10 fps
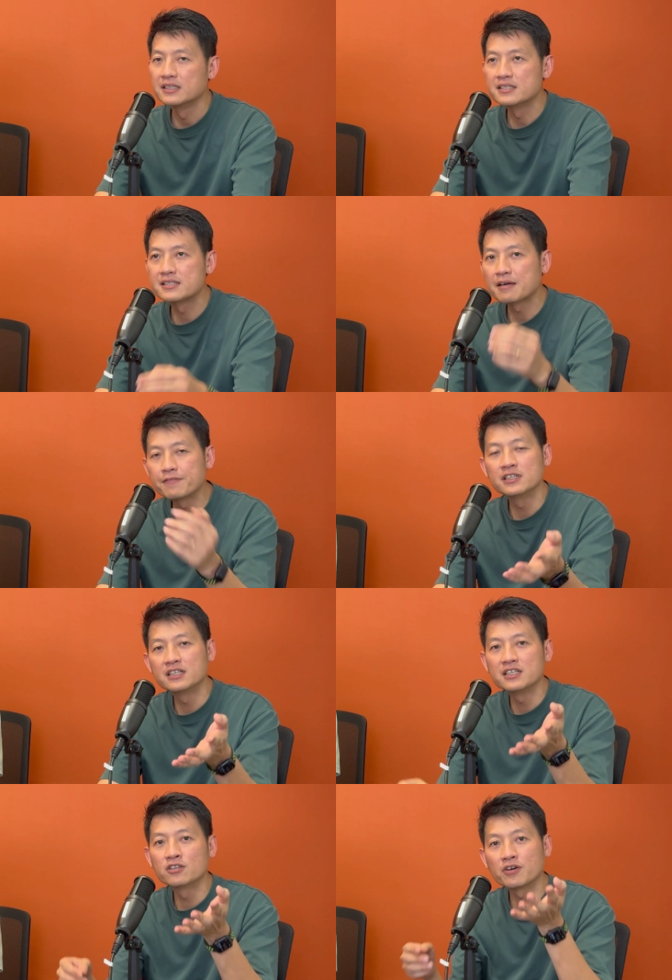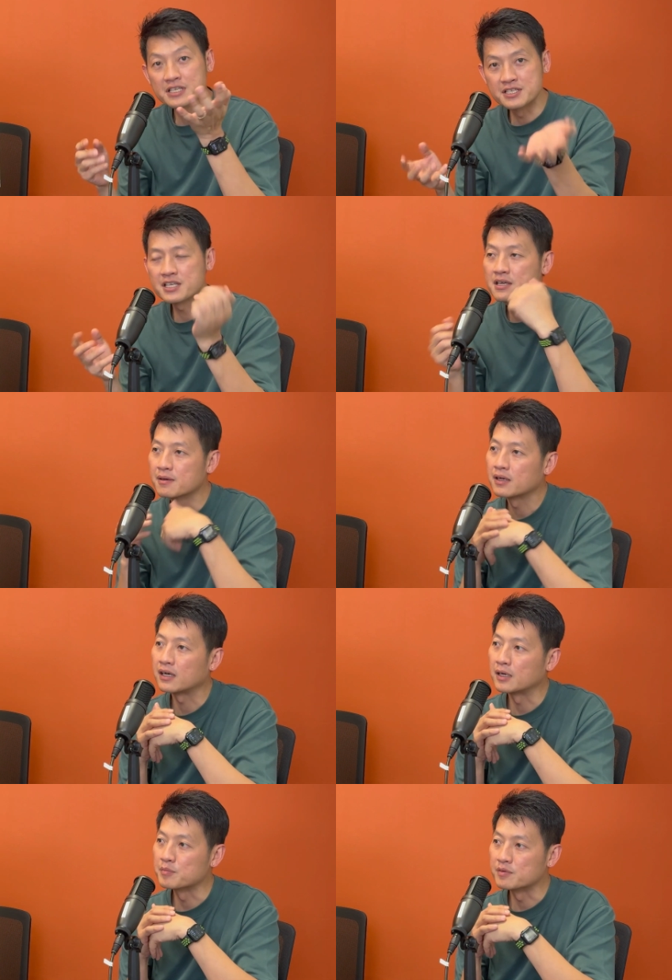It's definitely not easy.
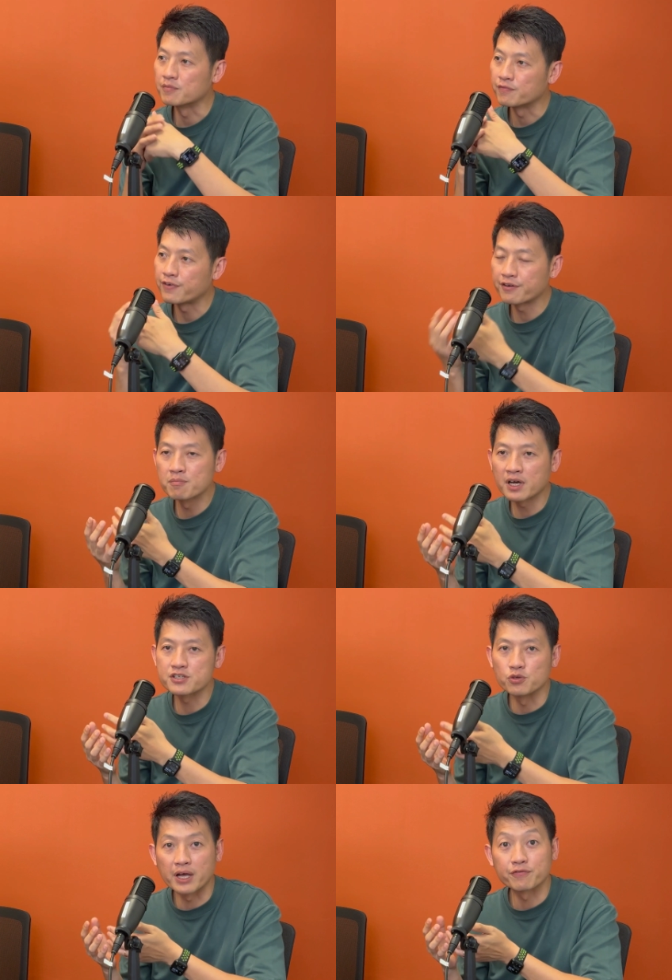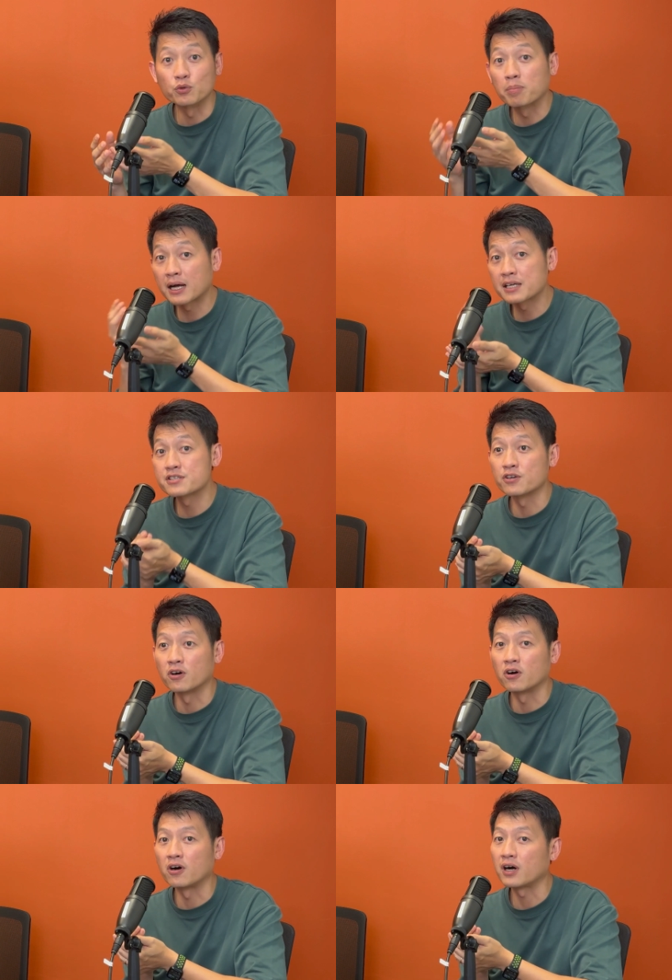Um, very much you have to pass
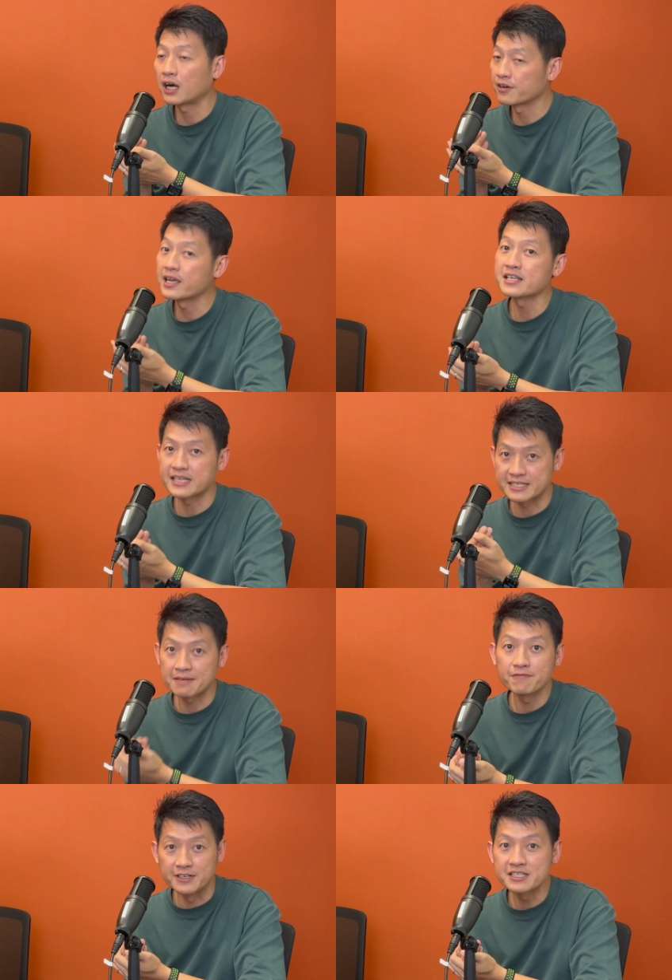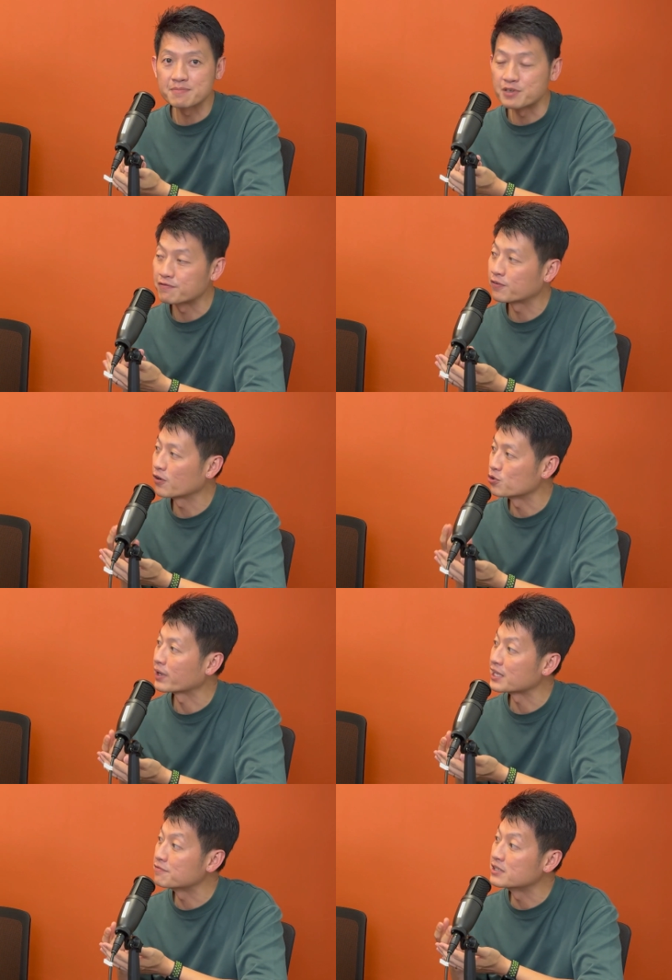your R E S exam first before you
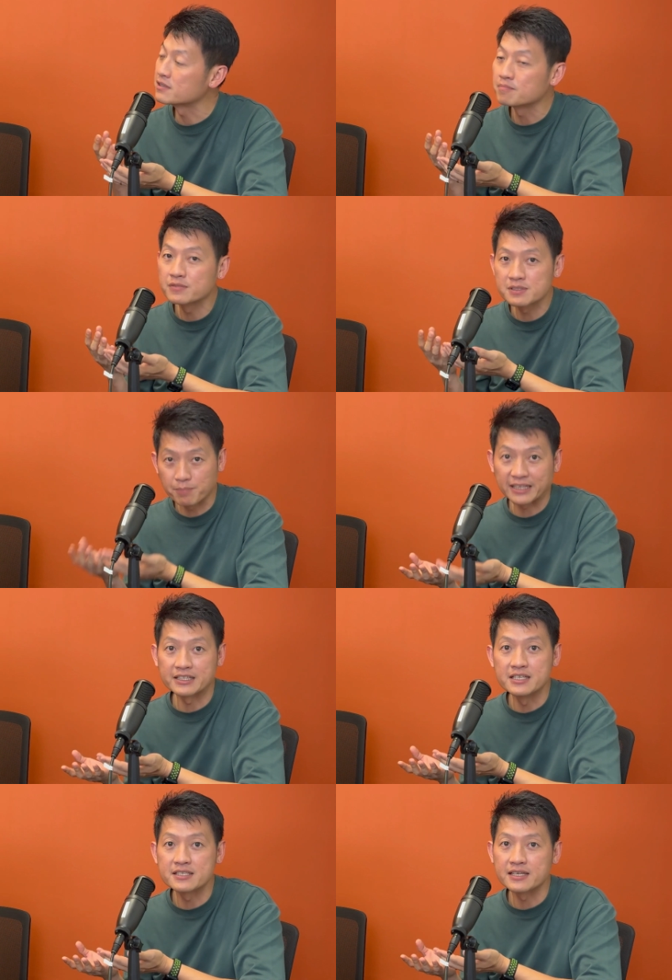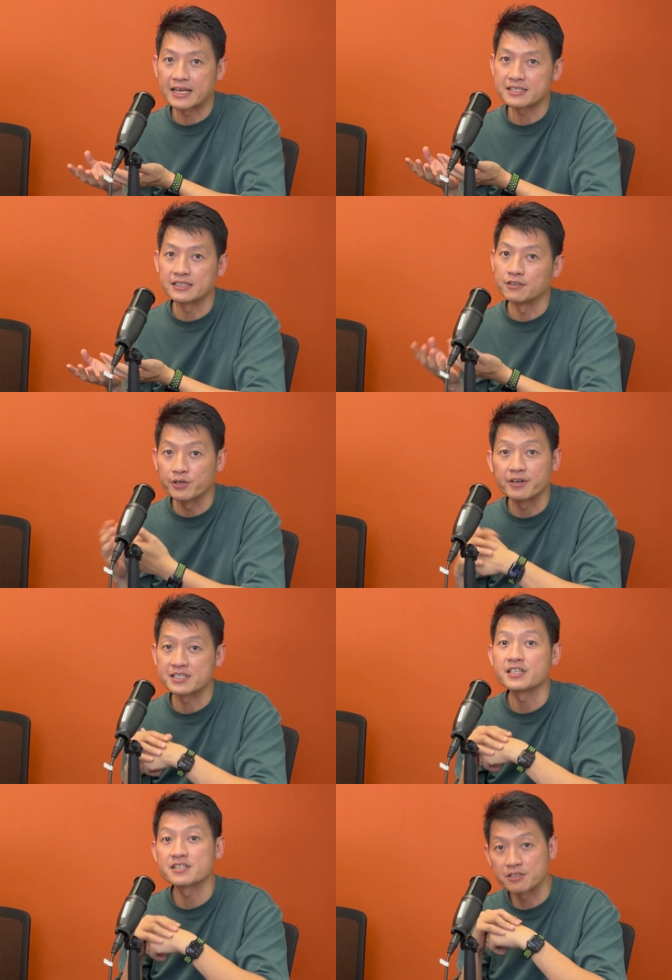can even practice as a real
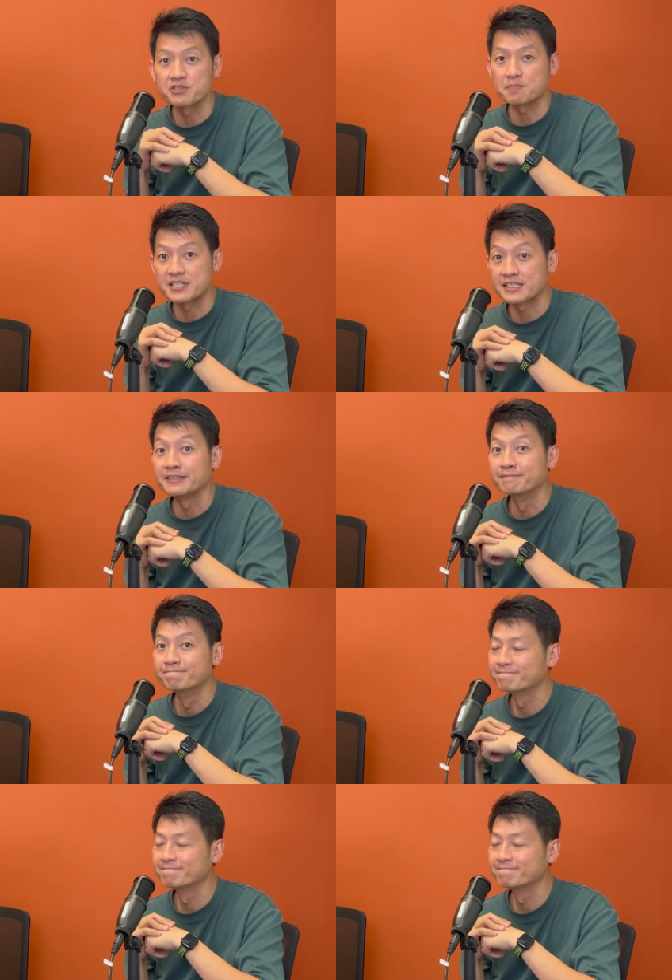estate salesperson.